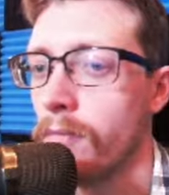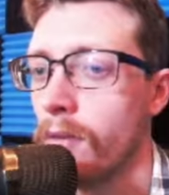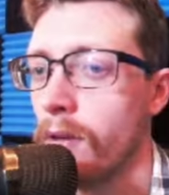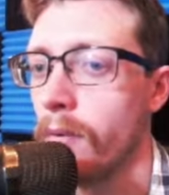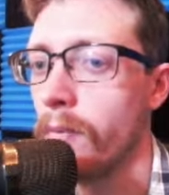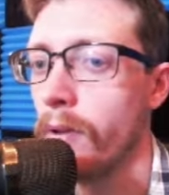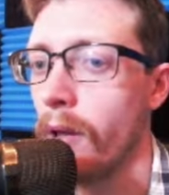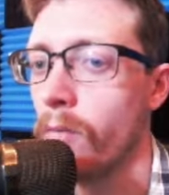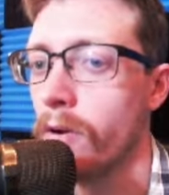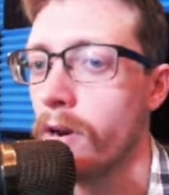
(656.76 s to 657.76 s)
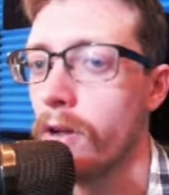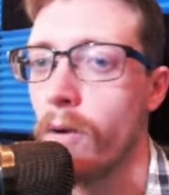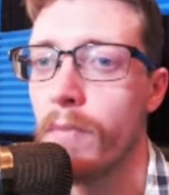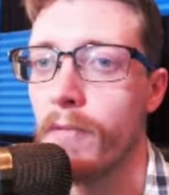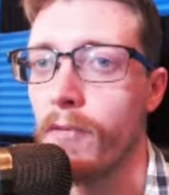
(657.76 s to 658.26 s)
And, and we're gonna go
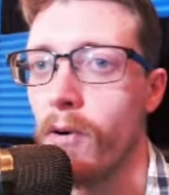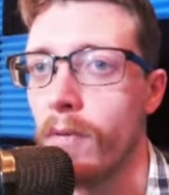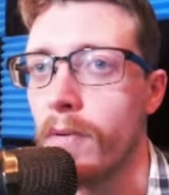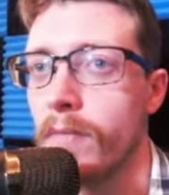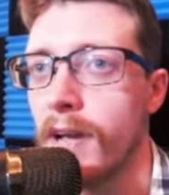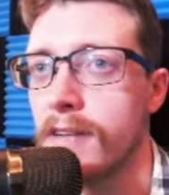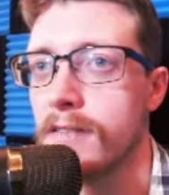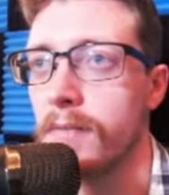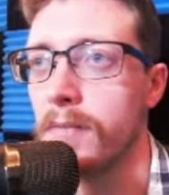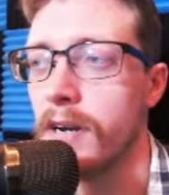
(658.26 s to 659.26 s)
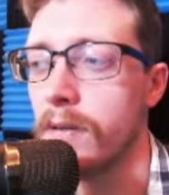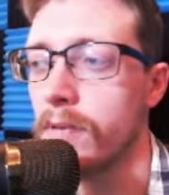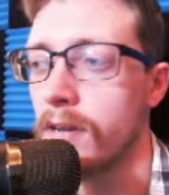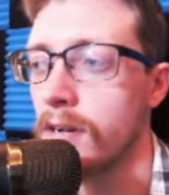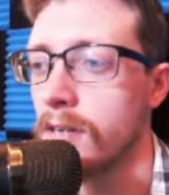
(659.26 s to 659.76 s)
perform and make some money
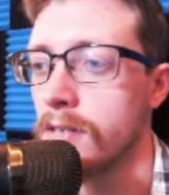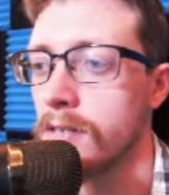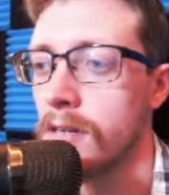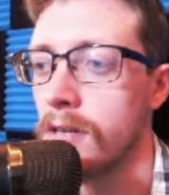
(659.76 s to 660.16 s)
because